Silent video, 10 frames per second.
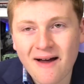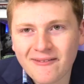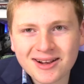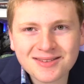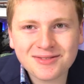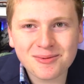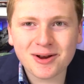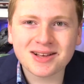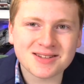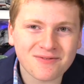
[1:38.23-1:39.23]
Effectively
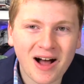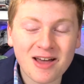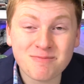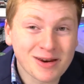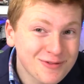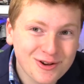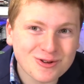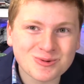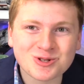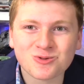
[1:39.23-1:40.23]
ran into five
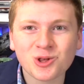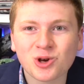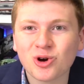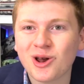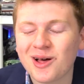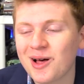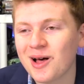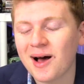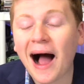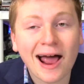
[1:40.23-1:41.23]
minifigures, which is really good.
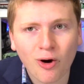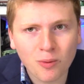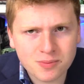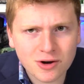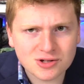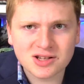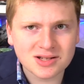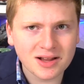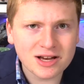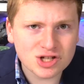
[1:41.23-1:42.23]
I hope there's a
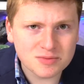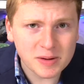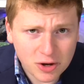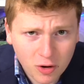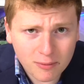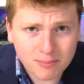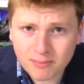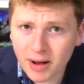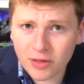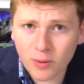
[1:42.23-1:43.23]
Salacious B. Crumb,
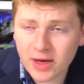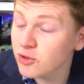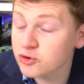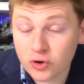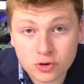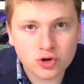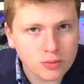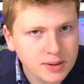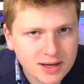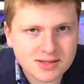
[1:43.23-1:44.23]
by the way. There's, there
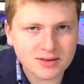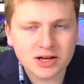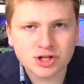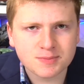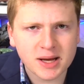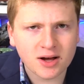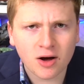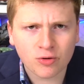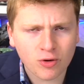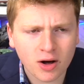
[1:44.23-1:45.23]
should be a Salacious B.
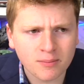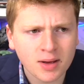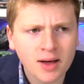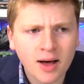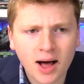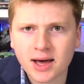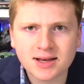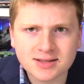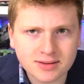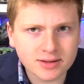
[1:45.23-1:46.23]
Crumb. Uh,
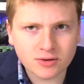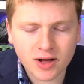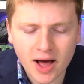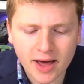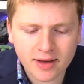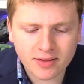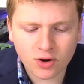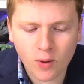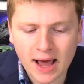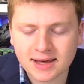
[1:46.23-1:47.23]
he's the little guy, the
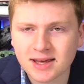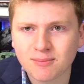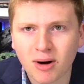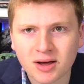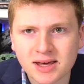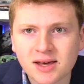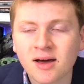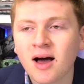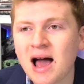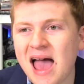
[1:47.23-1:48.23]
quacky and monkey.
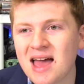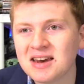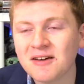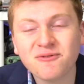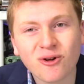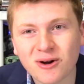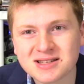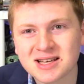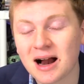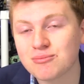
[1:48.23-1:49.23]
And if there
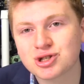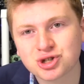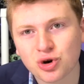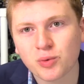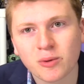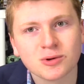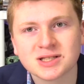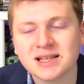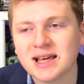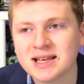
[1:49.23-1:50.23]
isn't, I'm sure we will
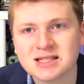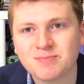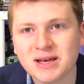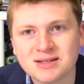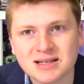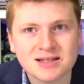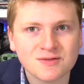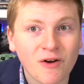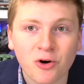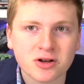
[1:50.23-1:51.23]
see his species
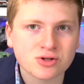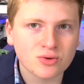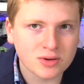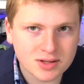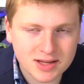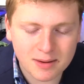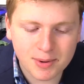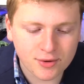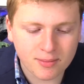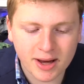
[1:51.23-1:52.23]
very soon because they
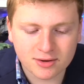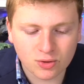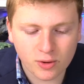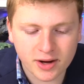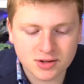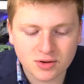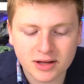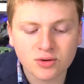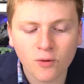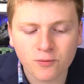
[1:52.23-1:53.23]
appear in The Mandalorian. So,
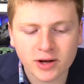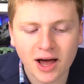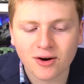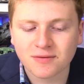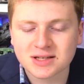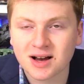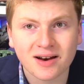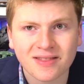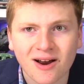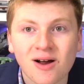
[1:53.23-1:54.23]
like, don't freak out if he's
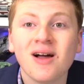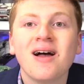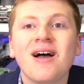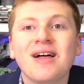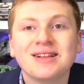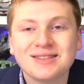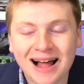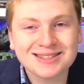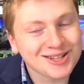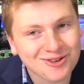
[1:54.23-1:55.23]
not in there.
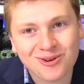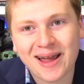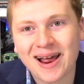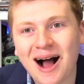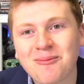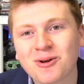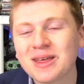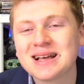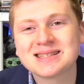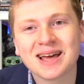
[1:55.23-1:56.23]
That's great. I'm
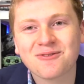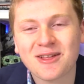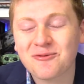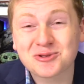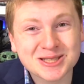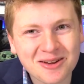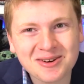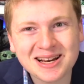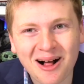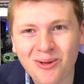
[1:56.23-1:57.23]
really excited for that. For
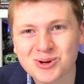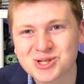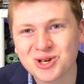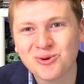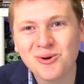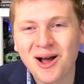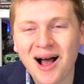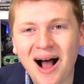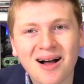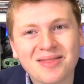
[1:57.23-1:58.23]
seventy dollars, too,
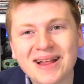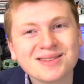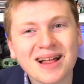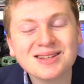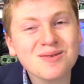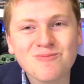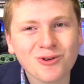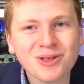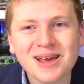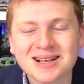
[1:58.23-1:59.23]
that, that's some
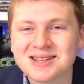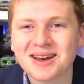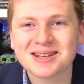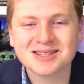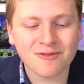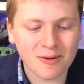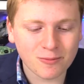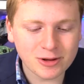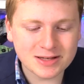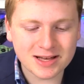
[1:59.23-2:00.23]
really exciting stuff.
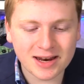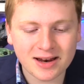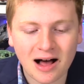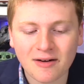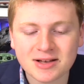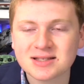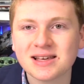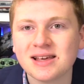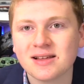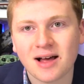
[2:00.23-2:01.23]
I'm really excited.
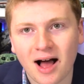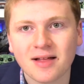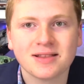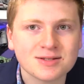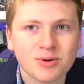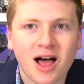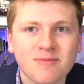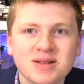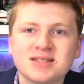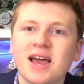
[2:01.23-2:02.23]
Obviously, this is what
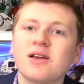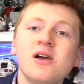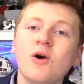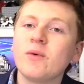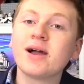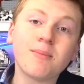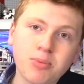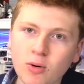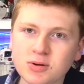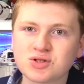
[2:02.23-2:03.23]
I've been saying. We got
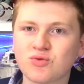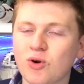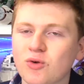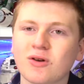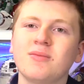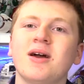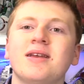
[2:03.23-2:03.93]
Boba's Throne Room.